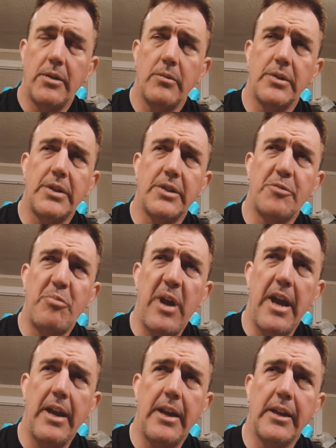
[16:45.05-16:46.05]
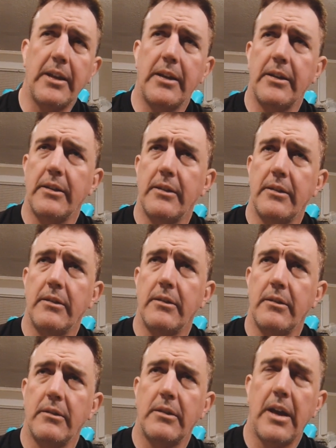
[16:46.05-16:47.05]
She was Hispanic,
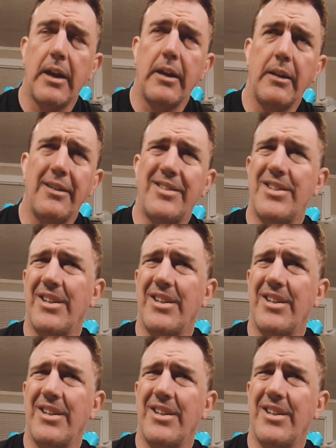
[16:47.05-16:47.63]
kind